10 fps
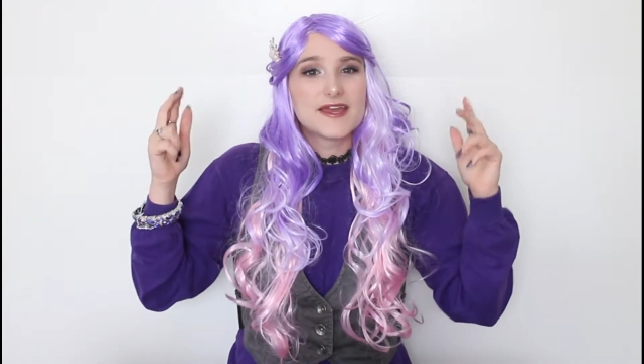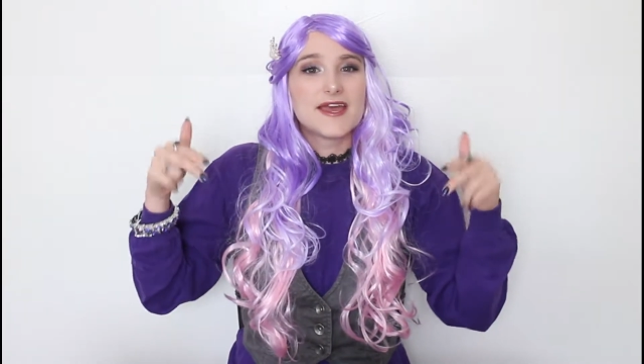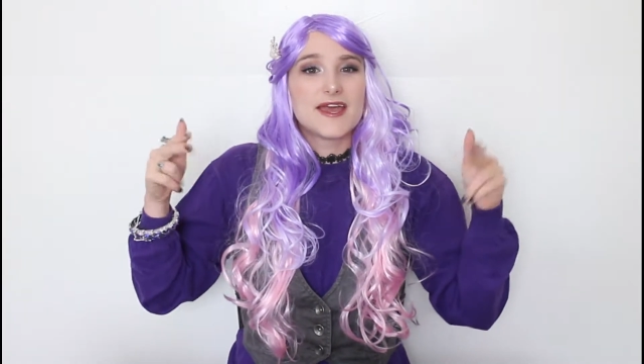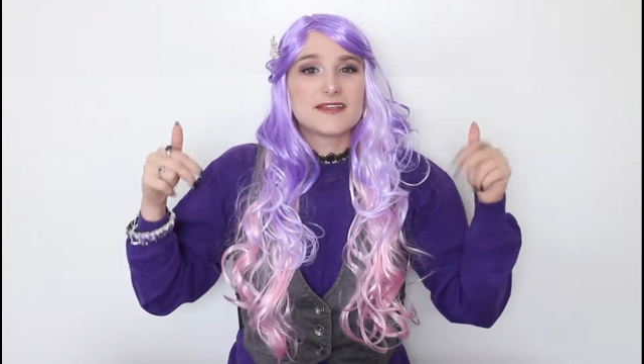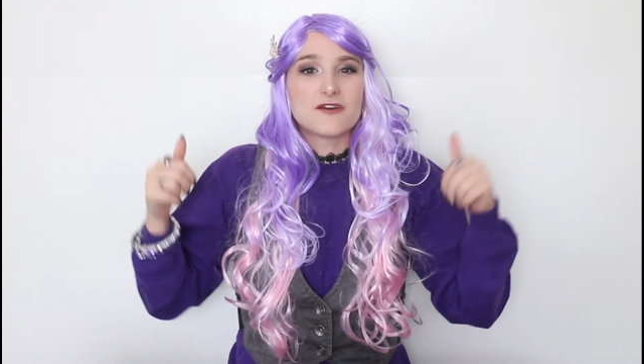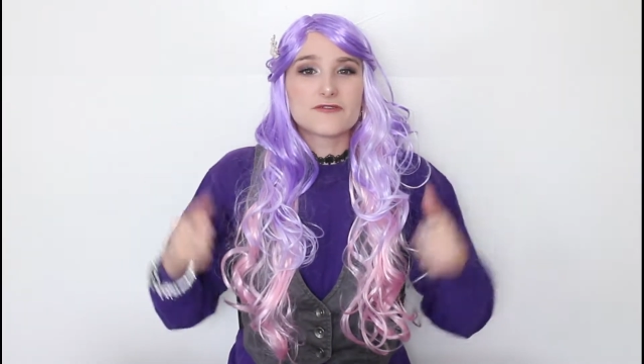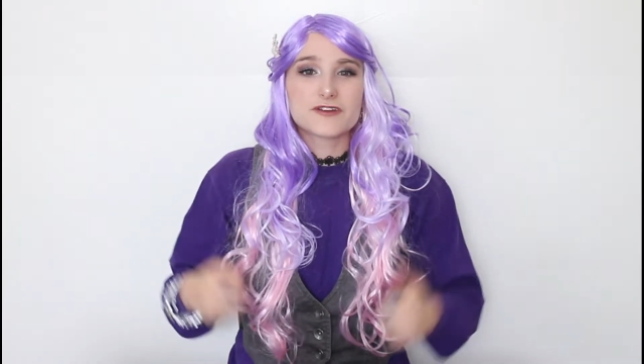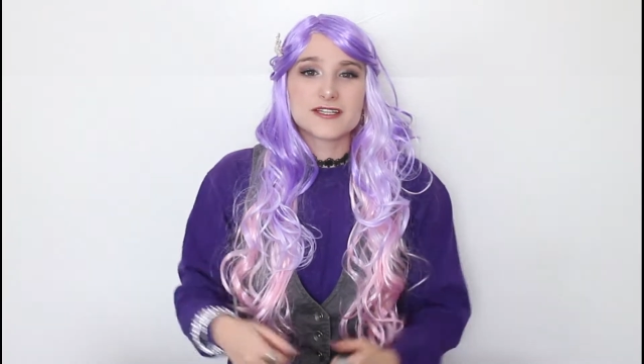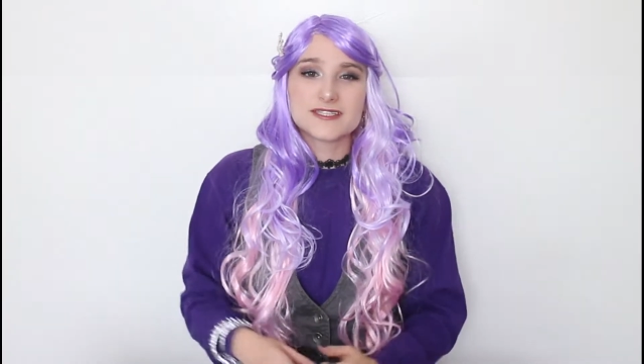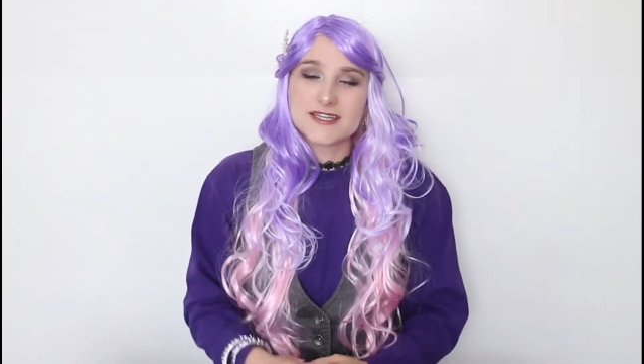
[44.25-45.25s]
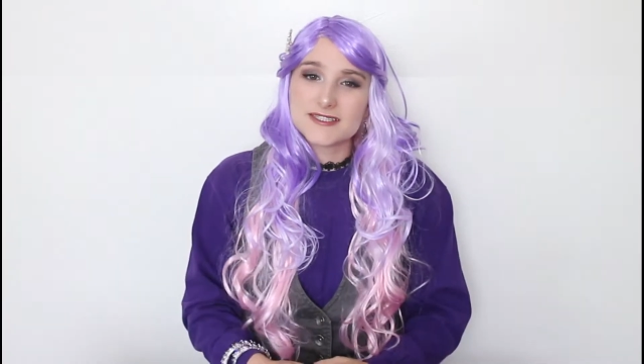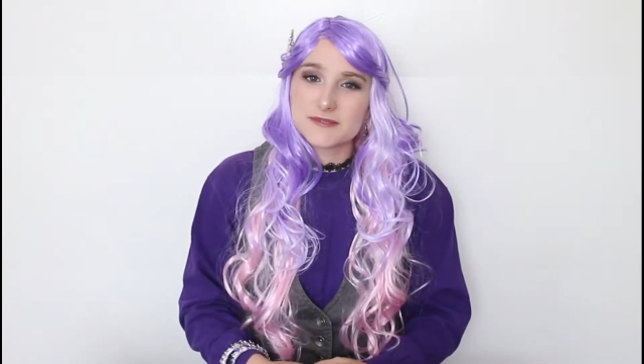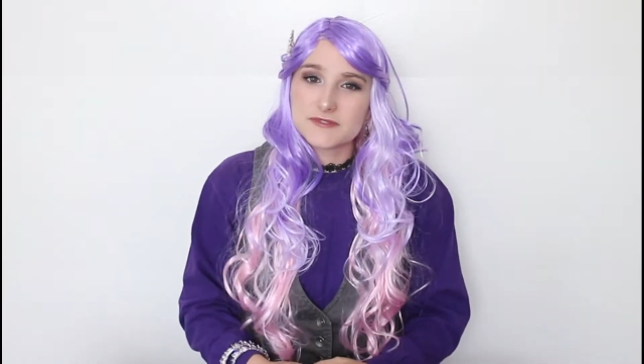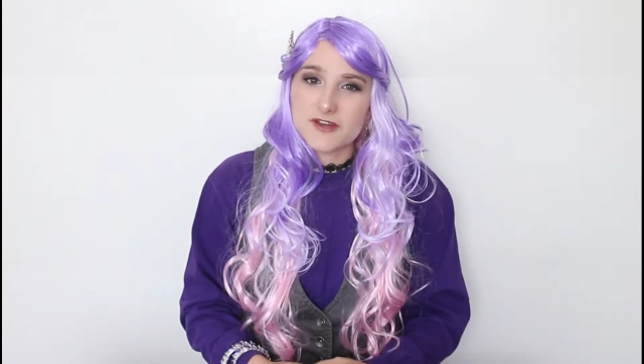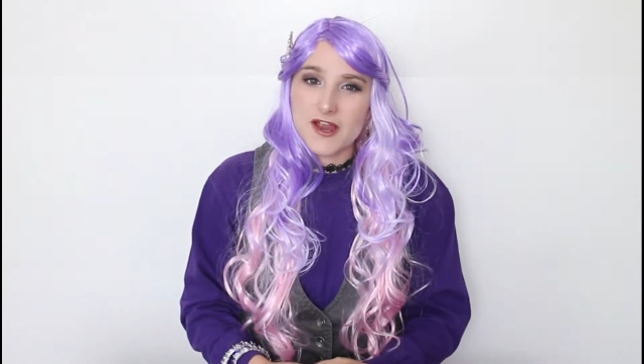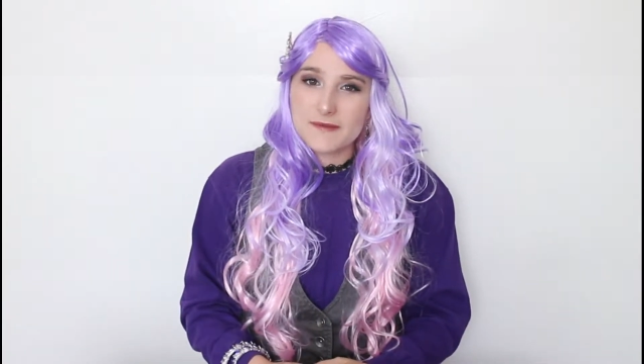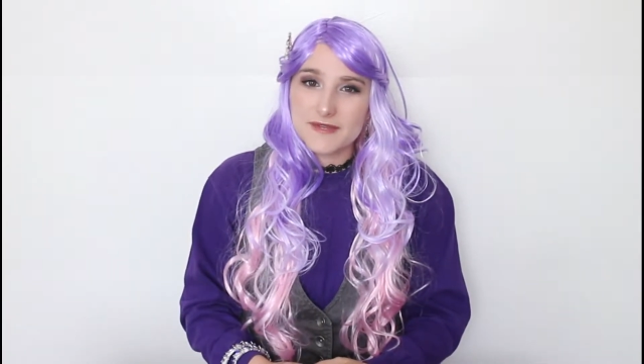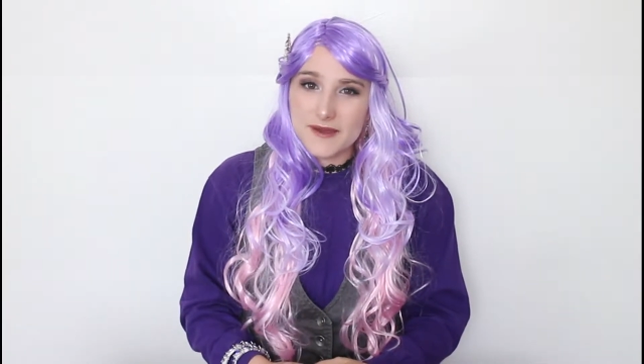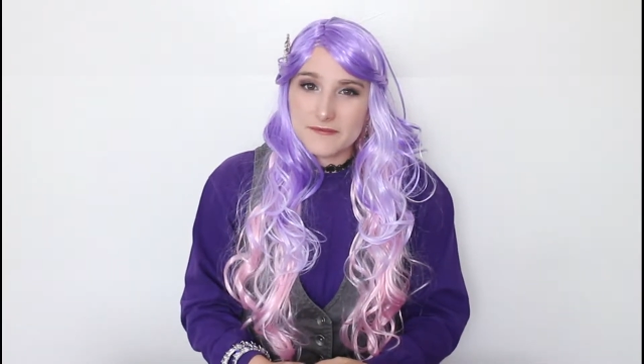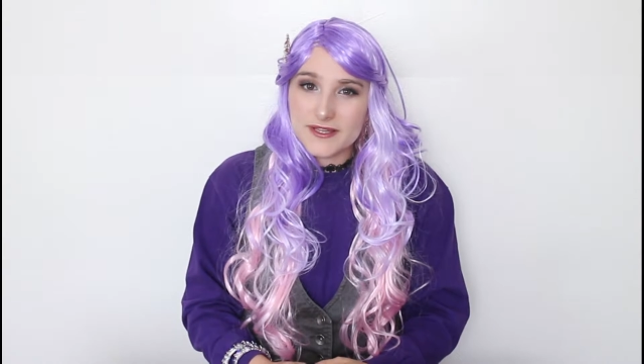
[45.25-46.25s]
and don't forget to hit subscribe
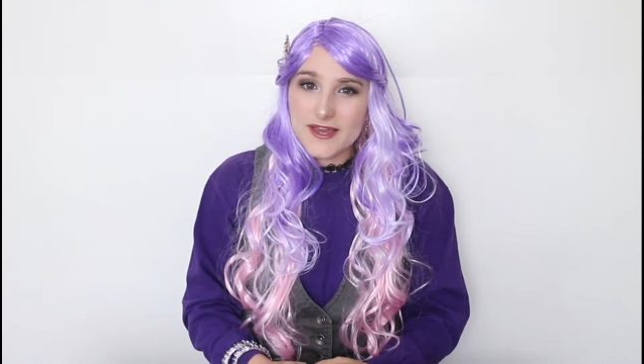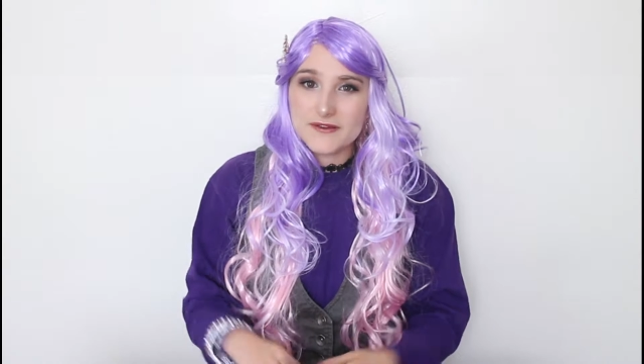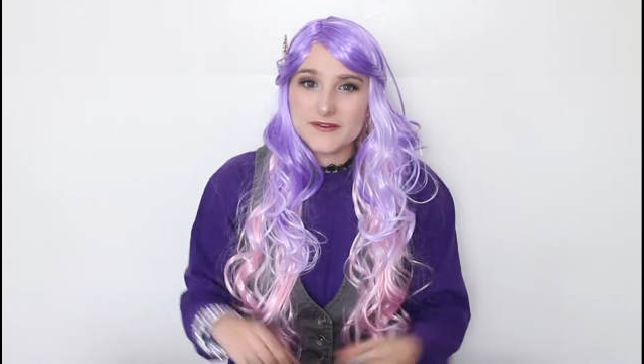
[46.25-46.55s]
down below.